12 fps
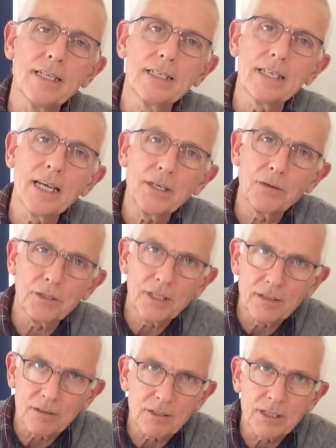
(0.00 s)
to get your
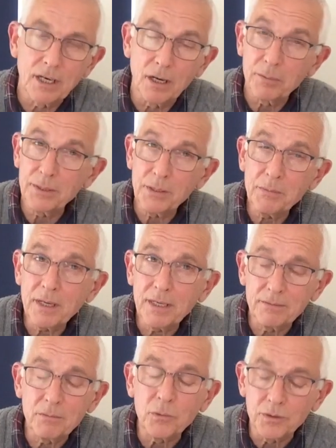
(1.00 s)
chisel sharp, and you
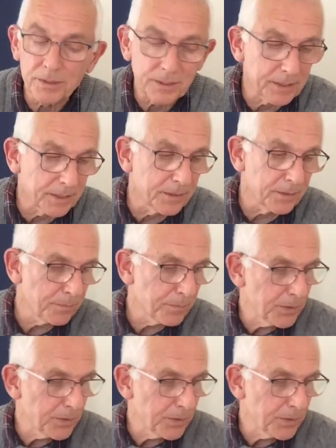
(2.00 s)
might want to,